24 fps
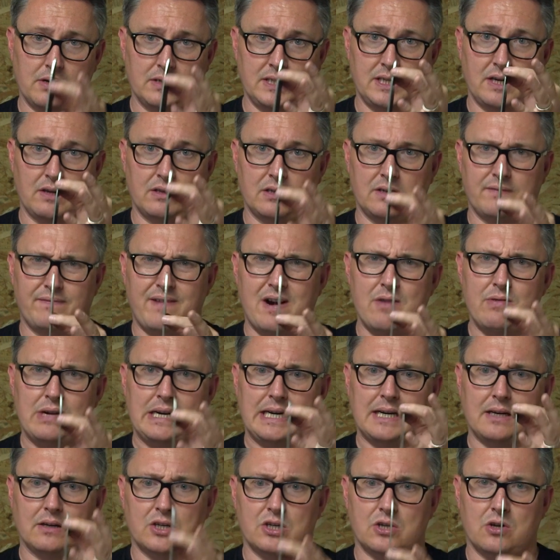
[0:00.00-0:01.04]
we've got, there's very
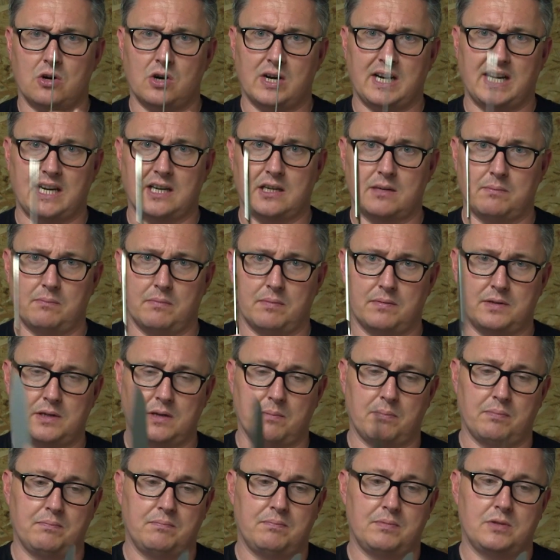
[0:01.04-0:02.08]
little stock here
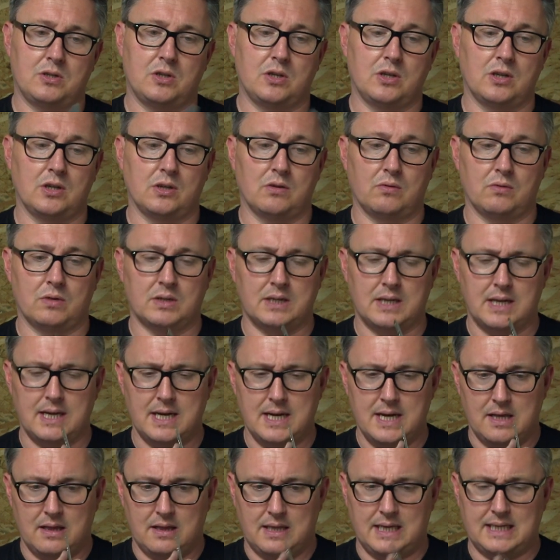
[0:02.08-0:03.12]
to to use.
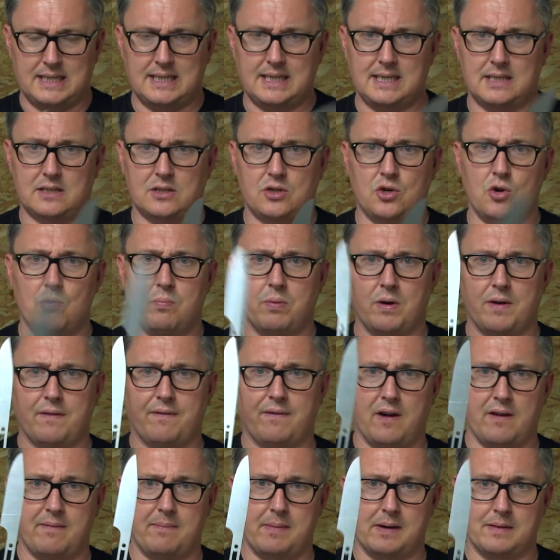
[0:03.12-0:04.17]
This is
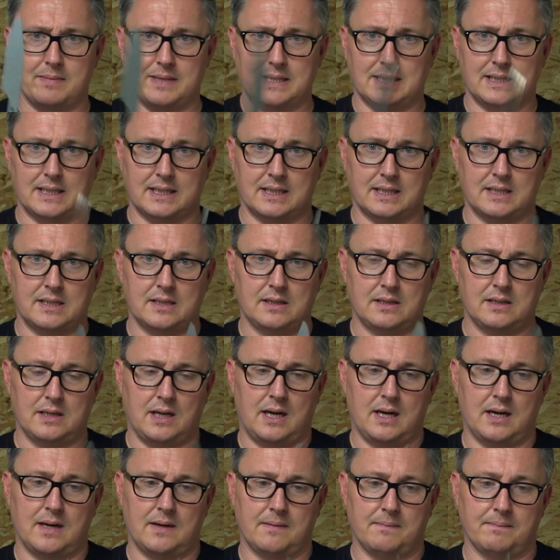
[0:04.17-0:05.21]
2.5 millimeters.
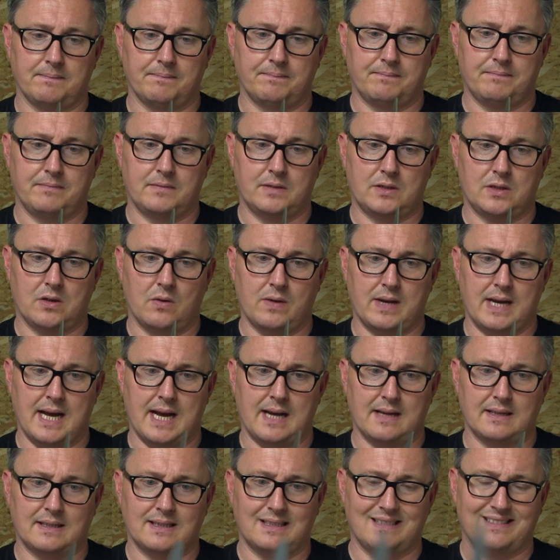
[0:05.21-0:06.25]
So
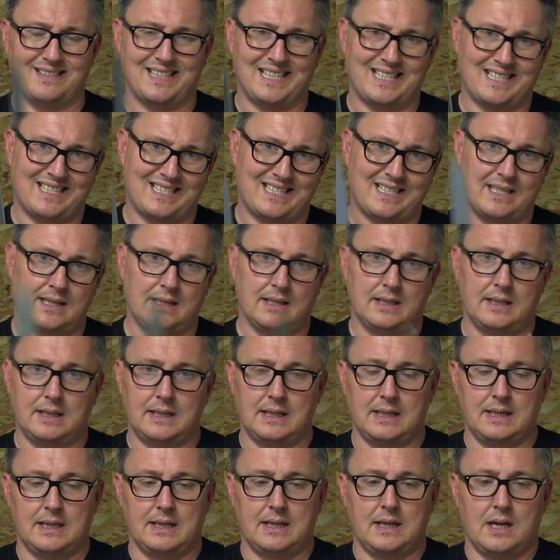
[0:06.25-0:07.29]
yeah,
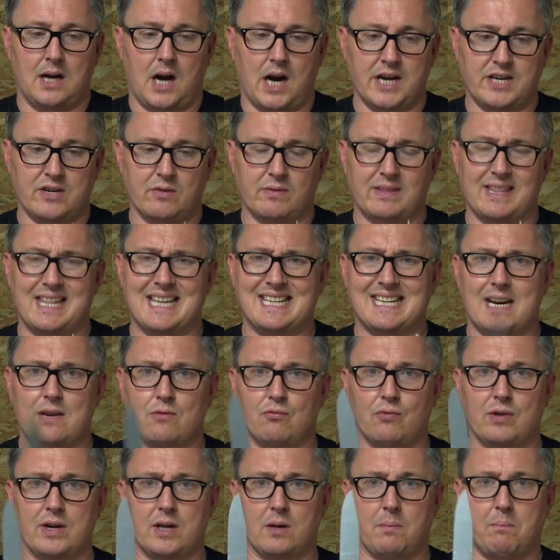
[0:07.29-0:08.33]
I don't think there's any
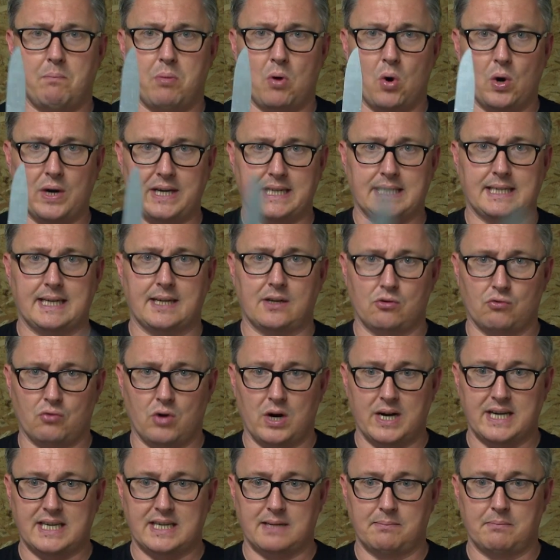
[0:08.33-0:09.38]
real point in
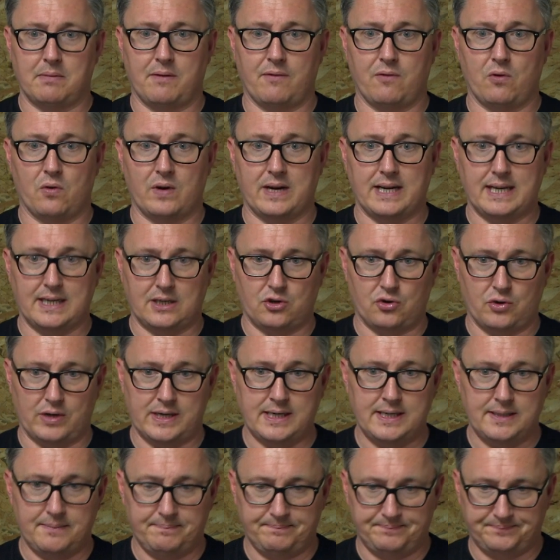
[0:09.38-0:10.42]
grinding before a heat
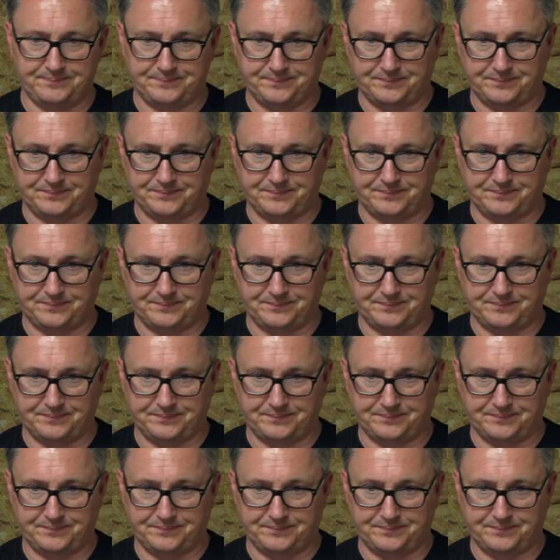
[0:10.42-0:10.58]
treat.